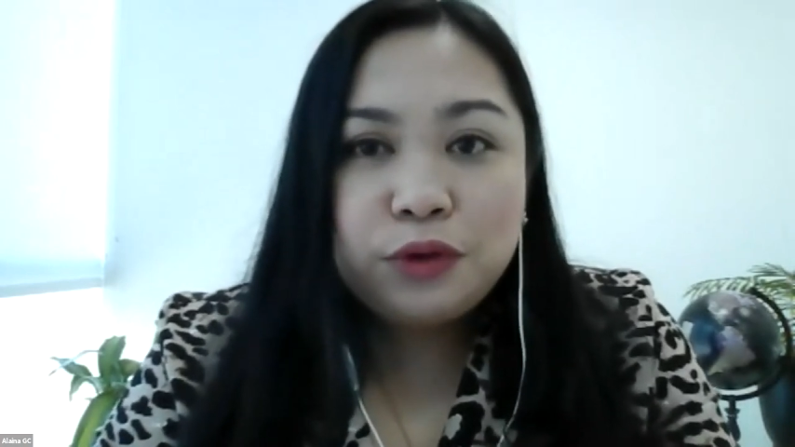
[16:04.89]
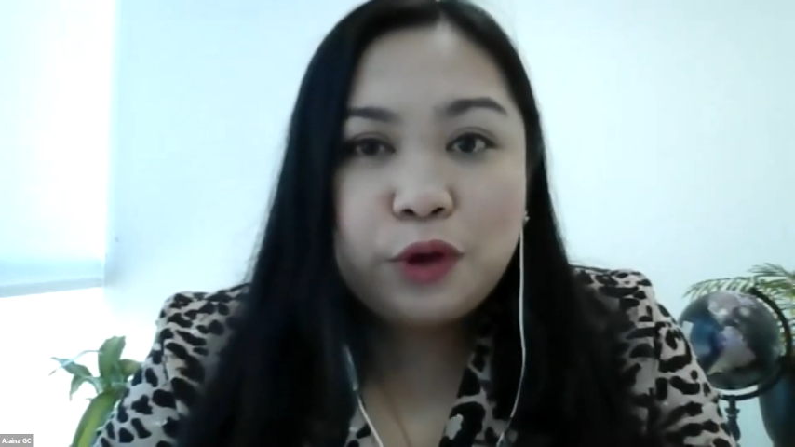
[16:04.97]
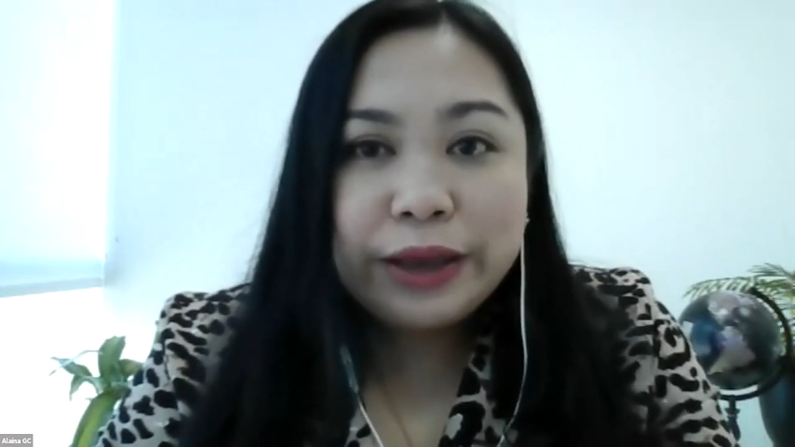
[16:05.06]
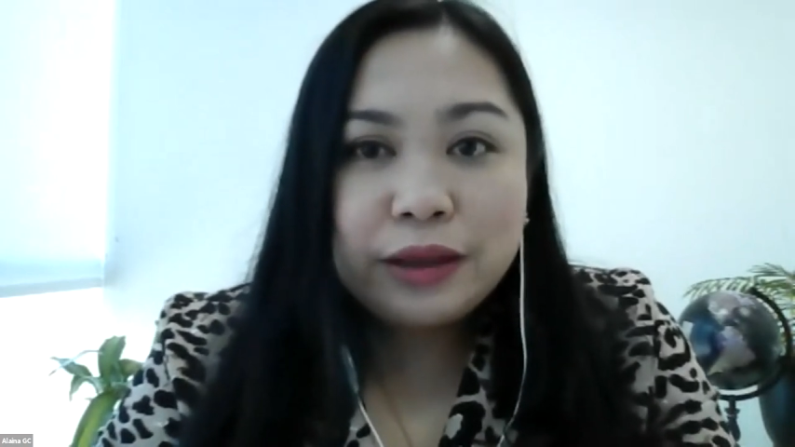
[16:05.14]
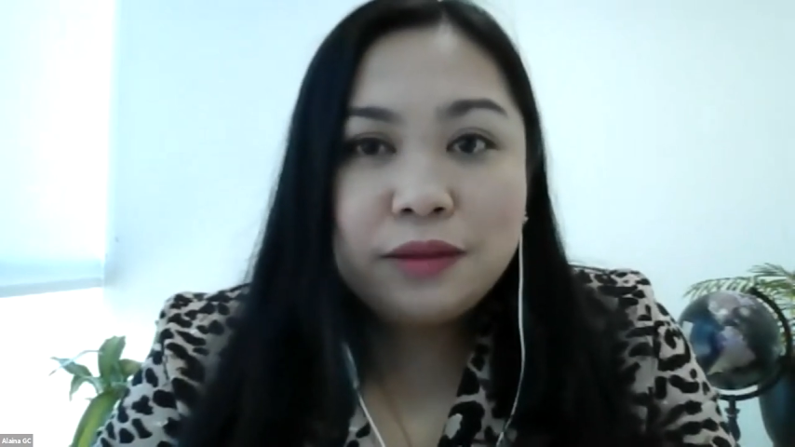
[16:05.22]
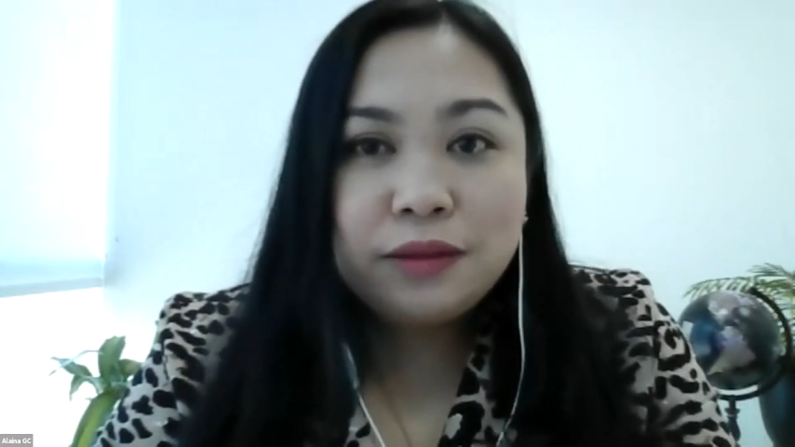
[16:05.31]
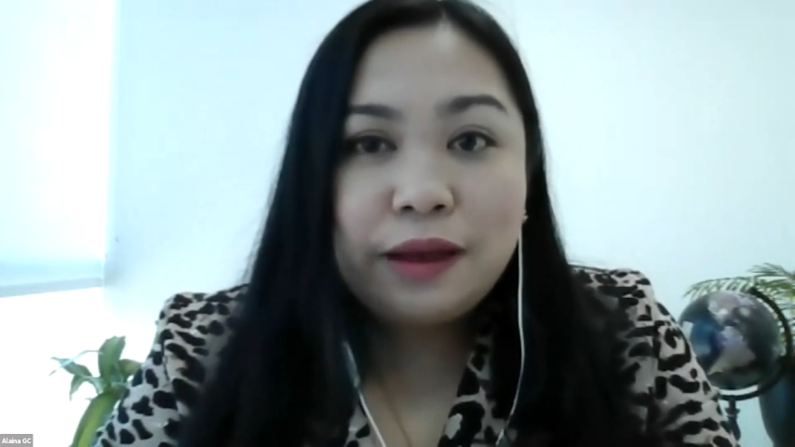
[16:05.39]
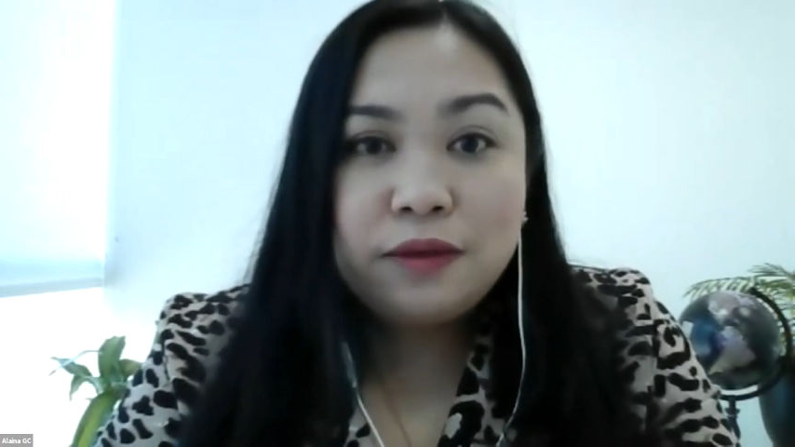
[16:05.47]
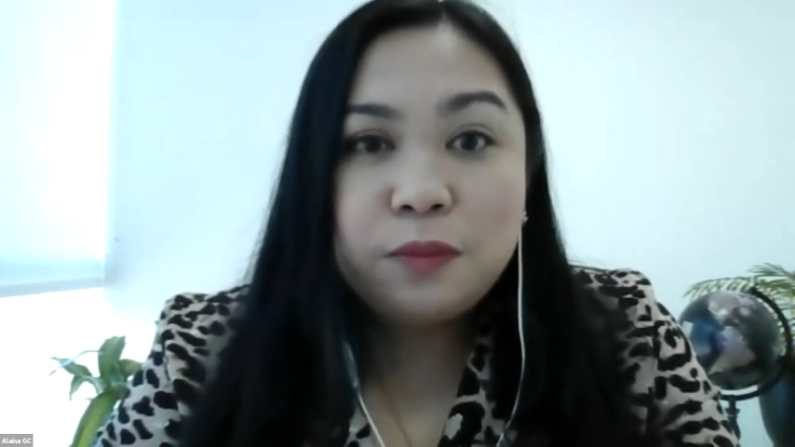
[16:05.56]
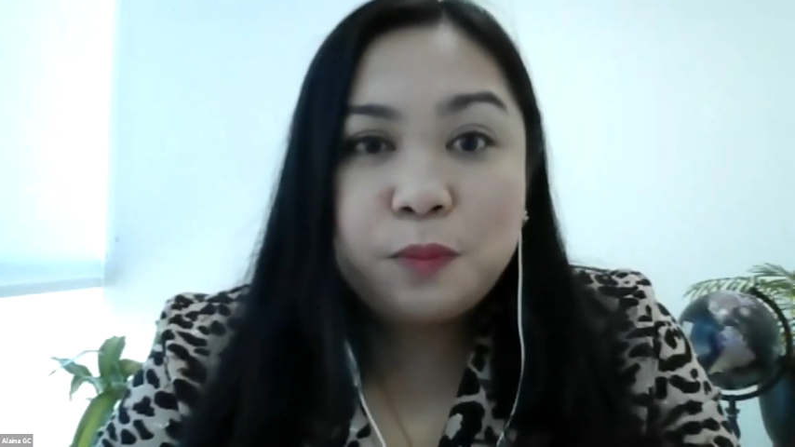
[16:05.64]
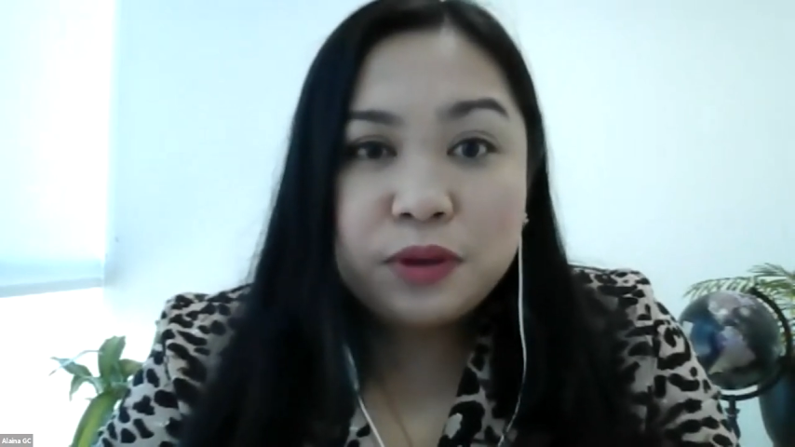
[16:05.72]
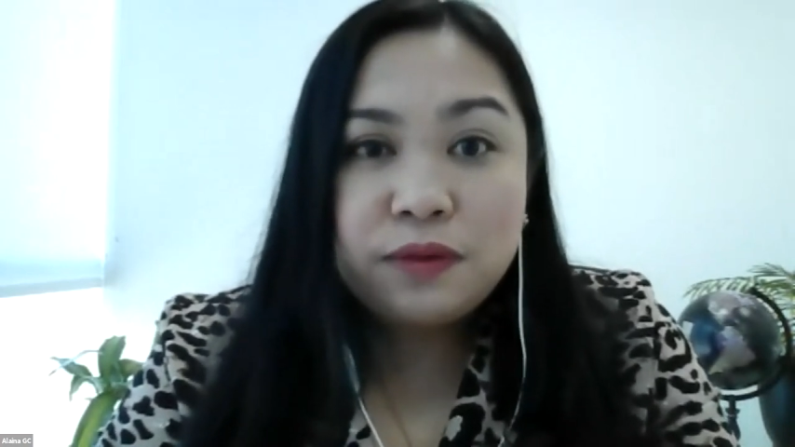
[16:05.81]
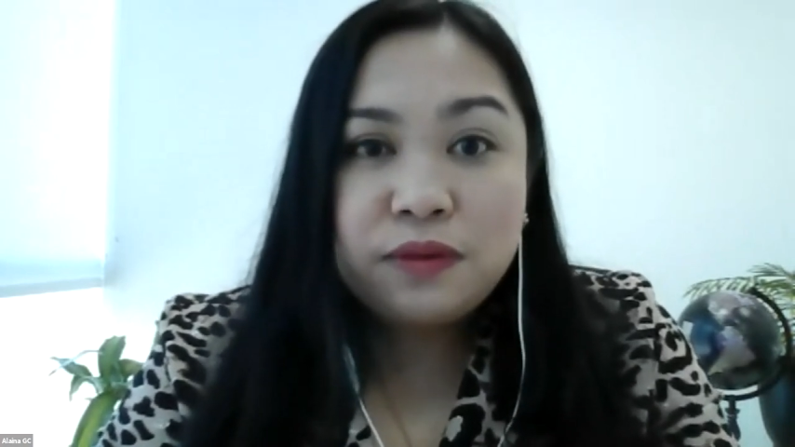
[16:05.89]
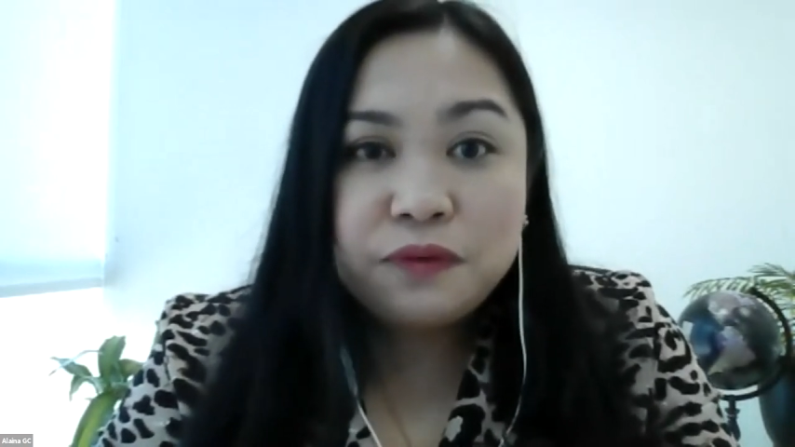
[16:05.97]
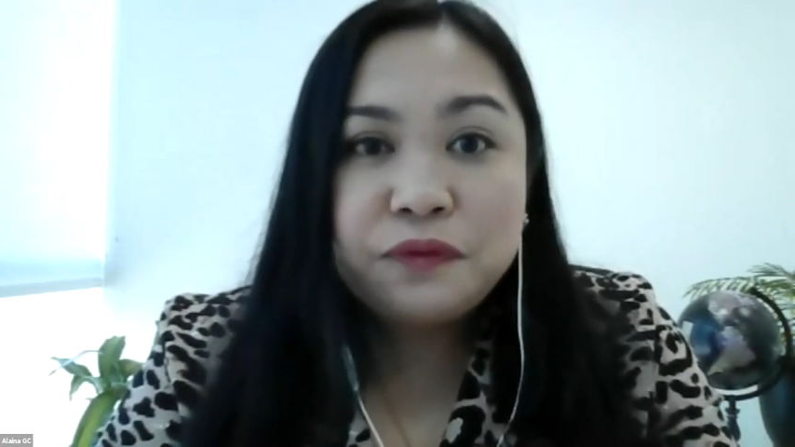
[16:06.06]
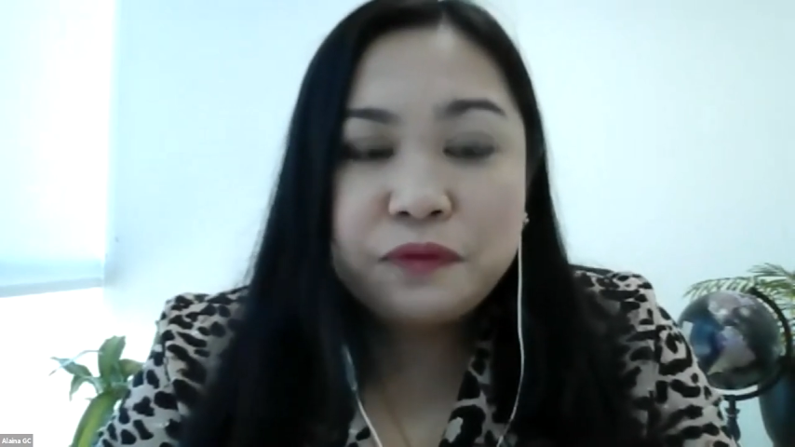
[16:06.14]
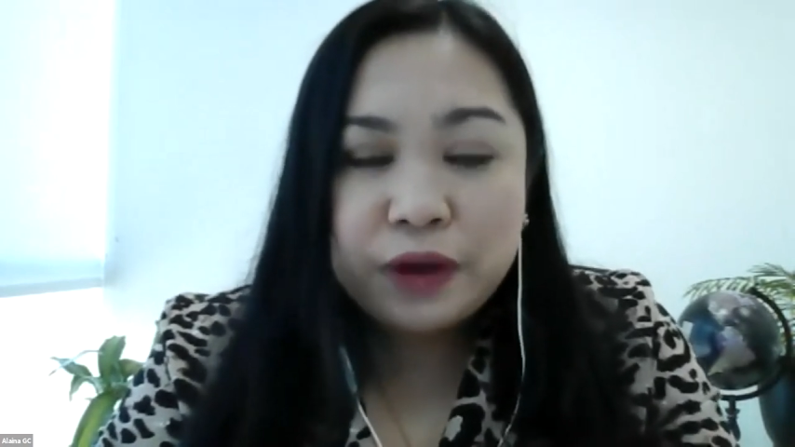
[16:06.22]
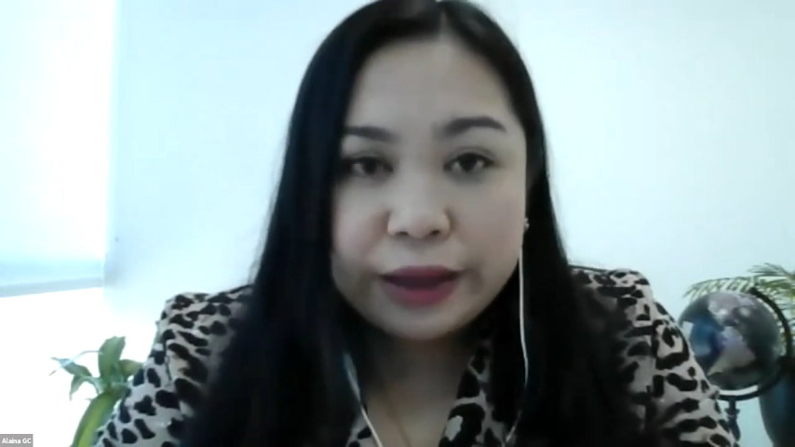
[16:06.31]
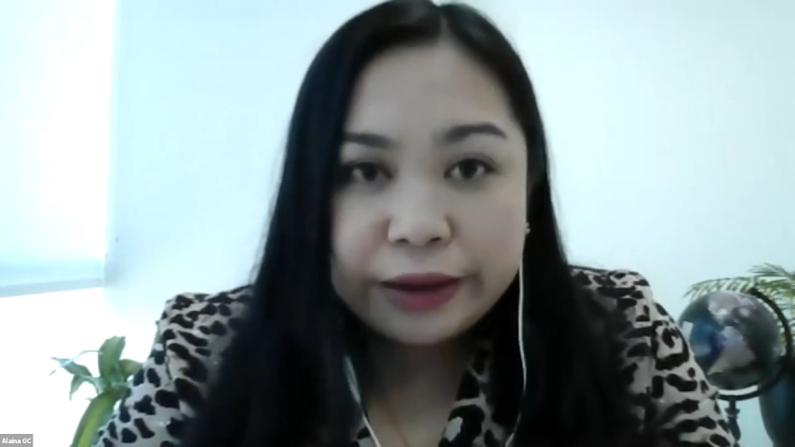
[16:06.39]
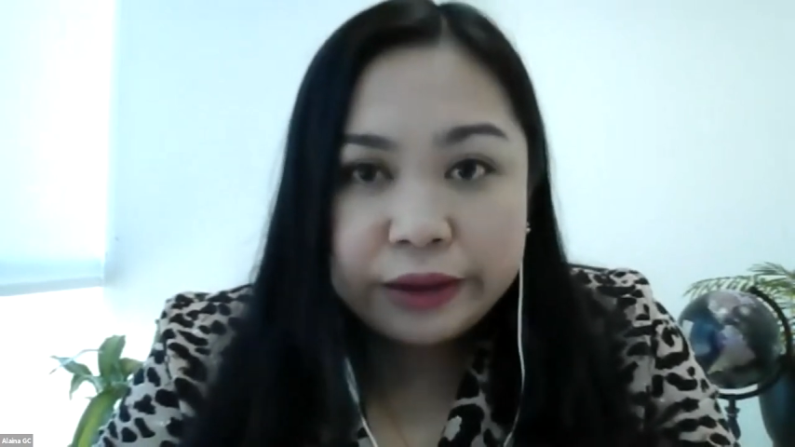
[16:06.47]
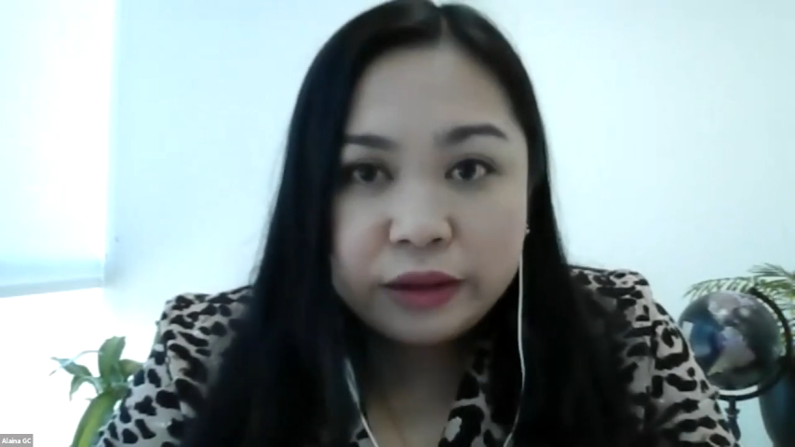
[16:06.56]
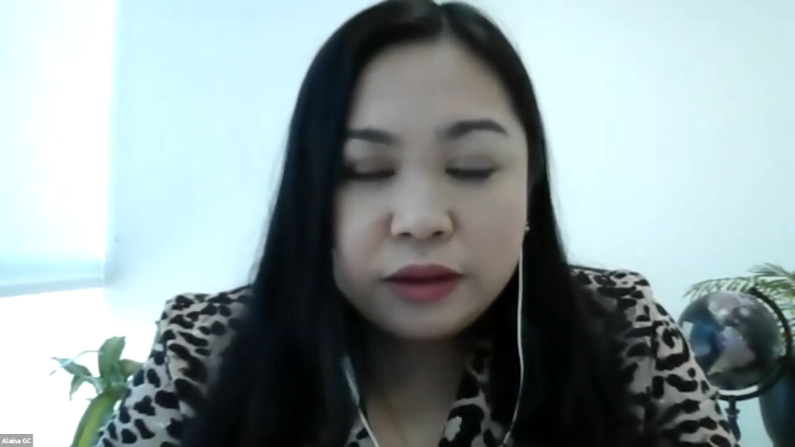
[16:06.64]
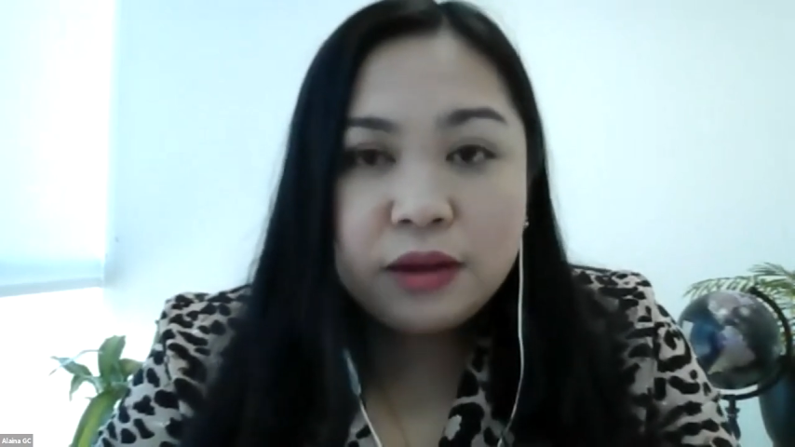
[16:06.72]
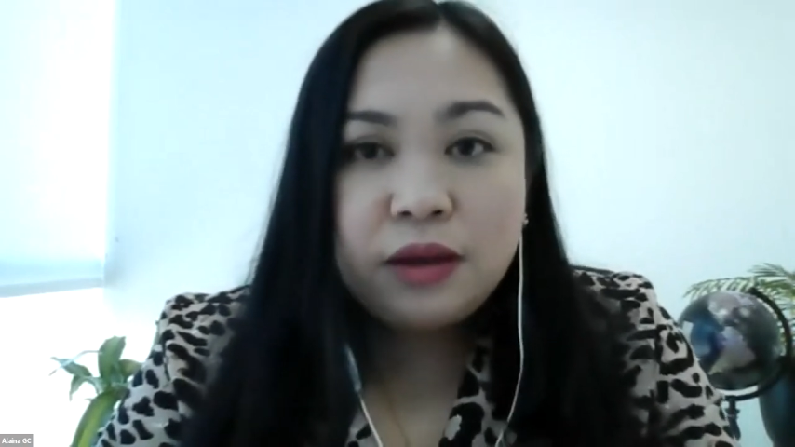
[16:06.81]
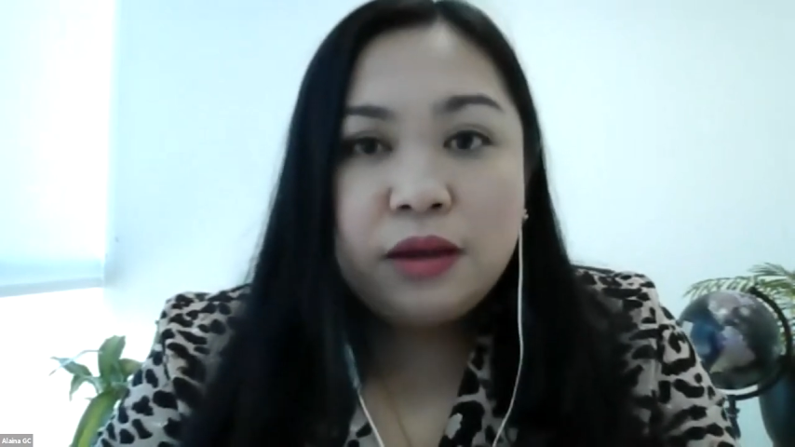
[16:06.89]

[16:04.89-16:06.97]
check the specified